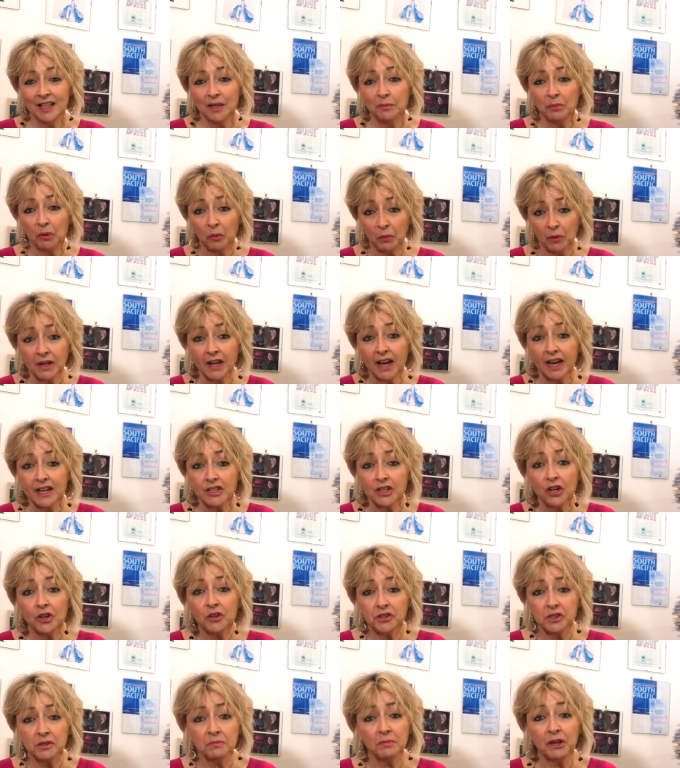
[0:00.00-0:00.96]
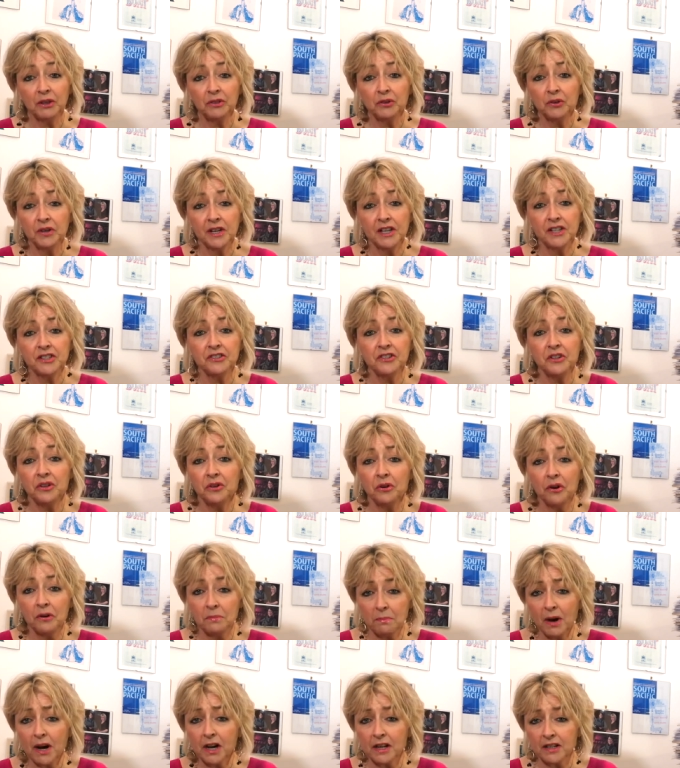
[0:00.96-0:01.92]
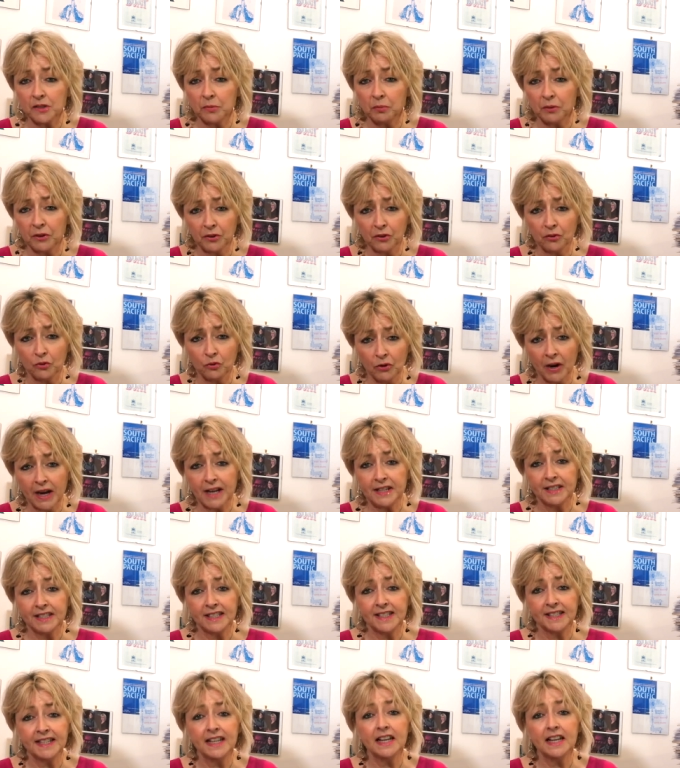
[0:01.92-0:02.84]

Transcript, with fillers: But when I told him I thought his New York mugs were the greatest,